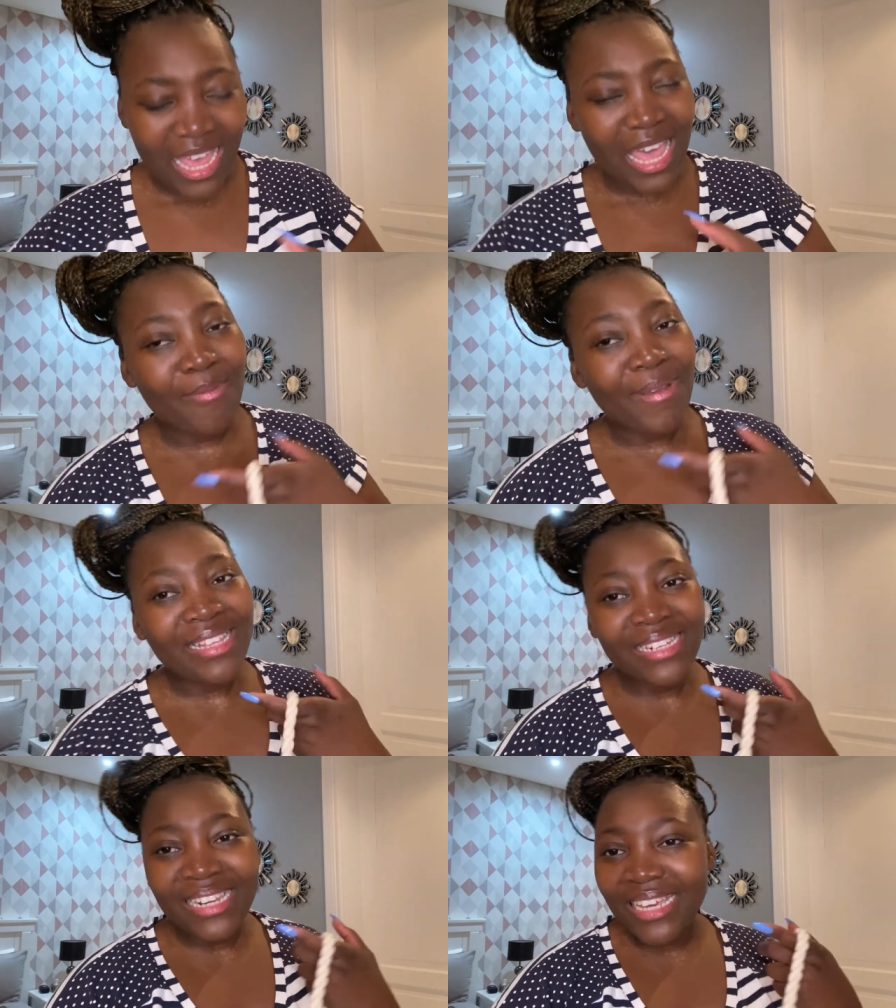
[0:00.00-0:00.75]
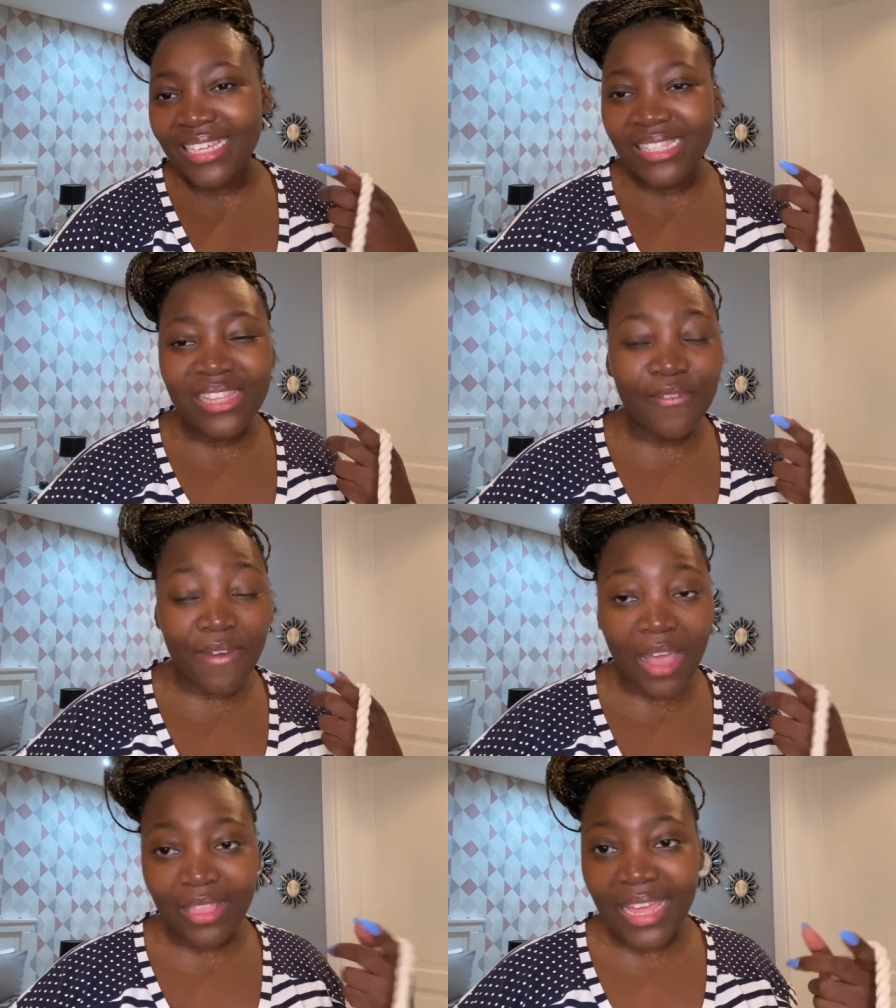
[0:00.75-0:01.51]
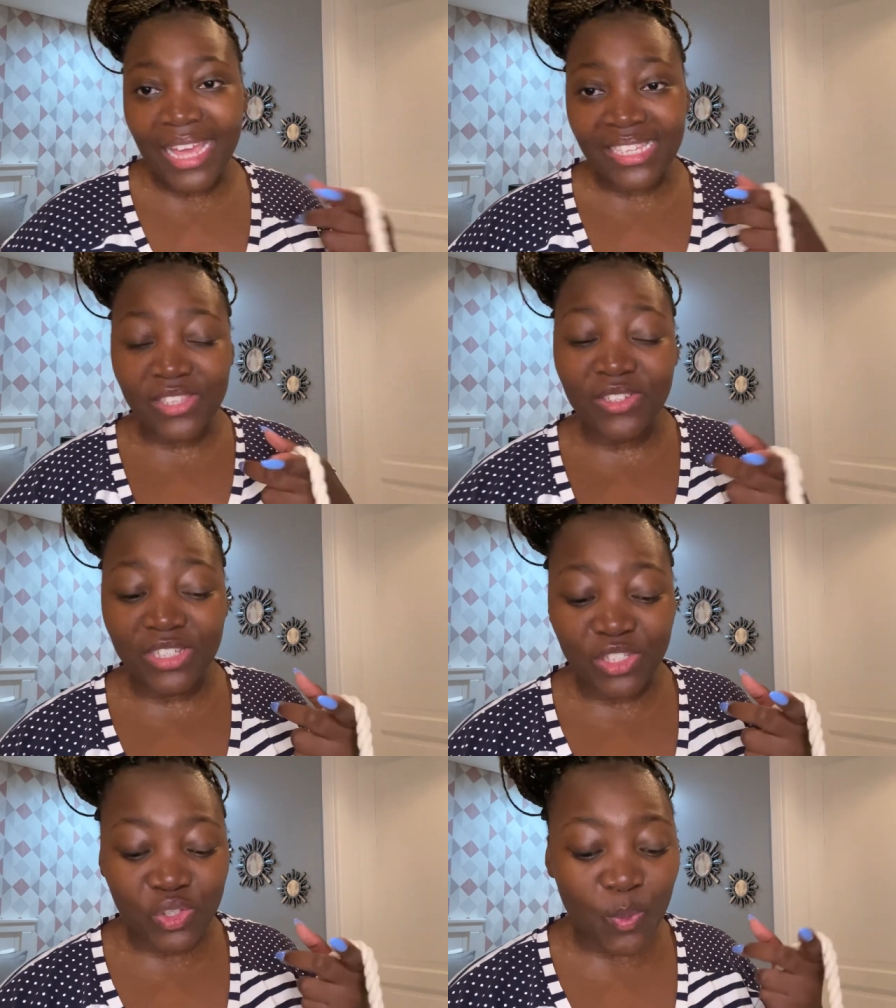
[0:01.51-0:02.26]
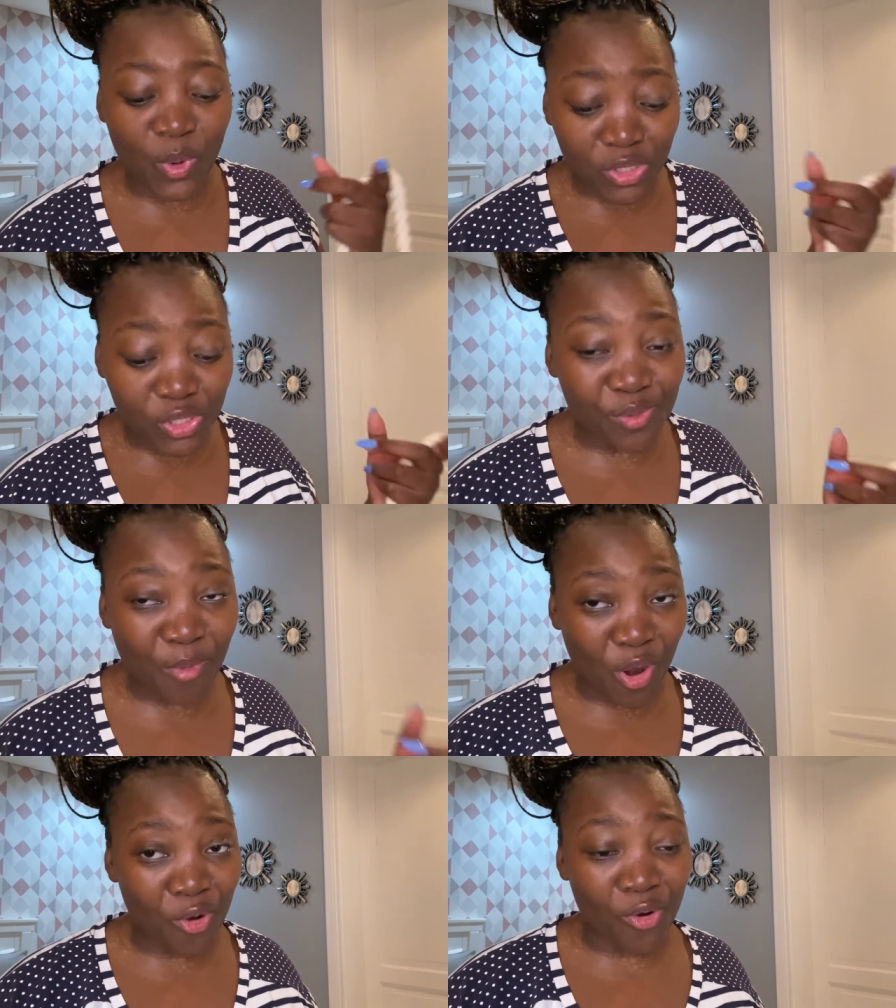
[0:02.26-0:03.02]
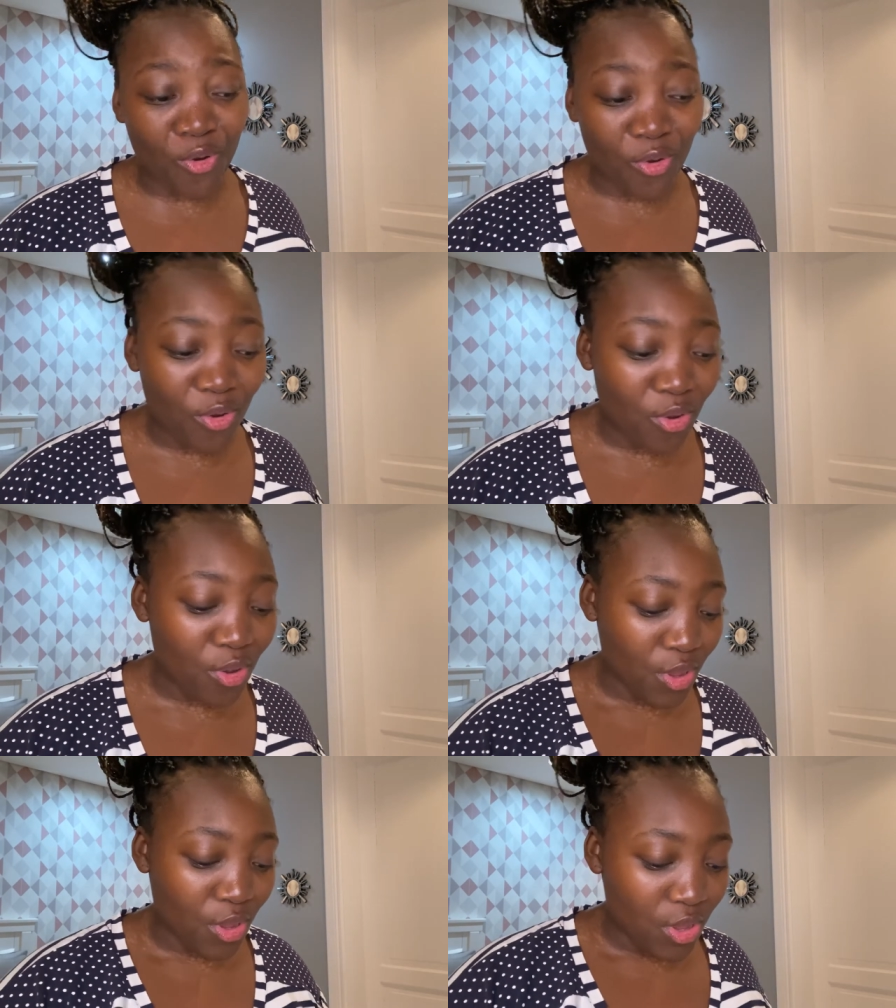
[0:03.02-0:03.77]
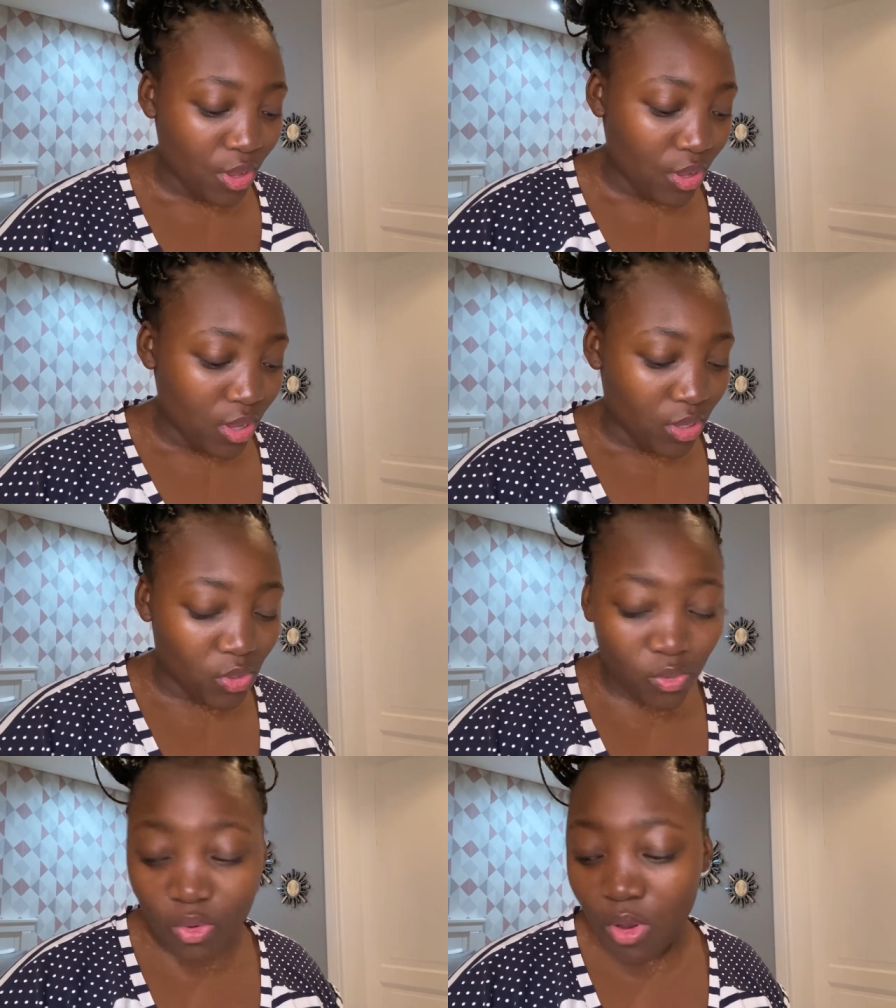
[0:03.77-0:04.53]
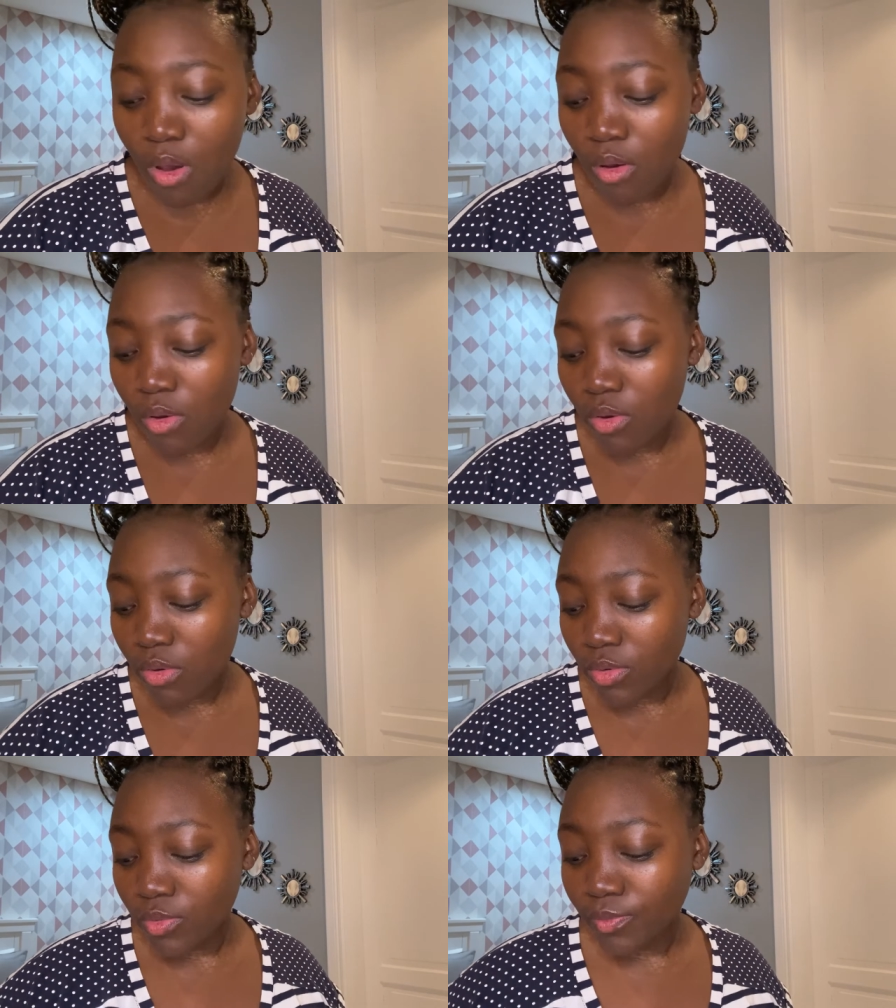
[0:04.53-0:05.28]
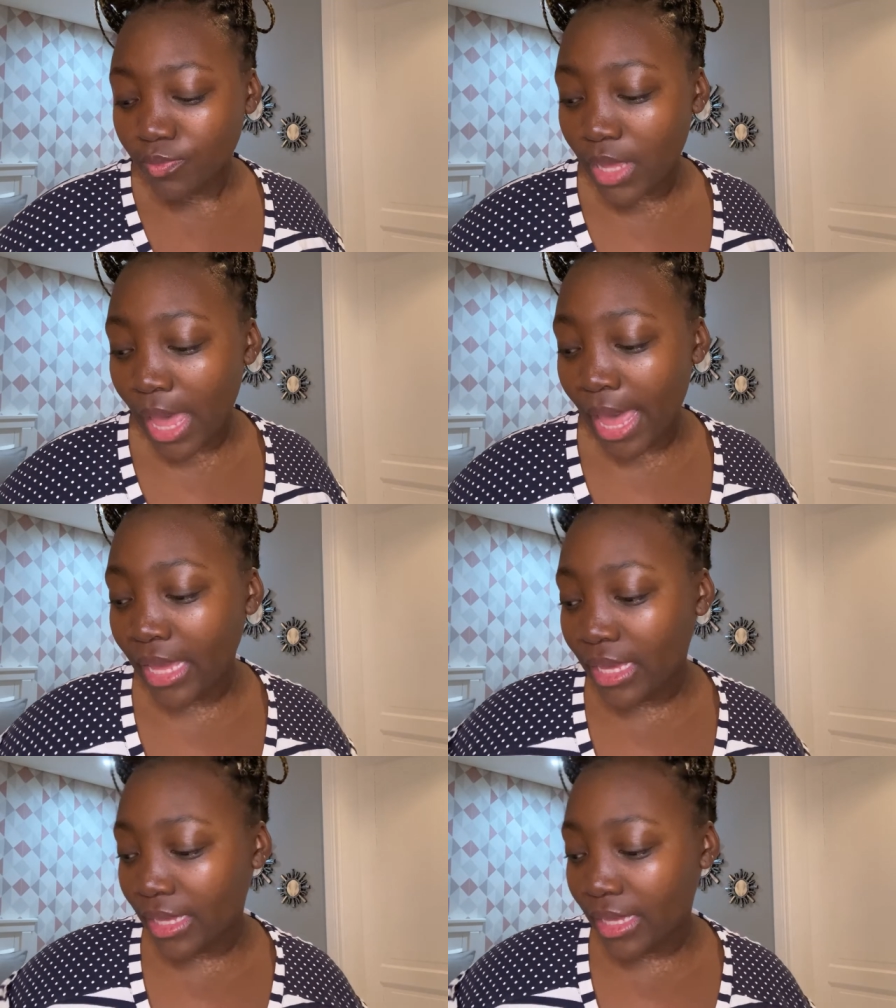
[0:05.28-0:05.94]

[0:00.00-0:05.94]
like what it makes is the fact that I still need to work tomorrow. Yo, hi.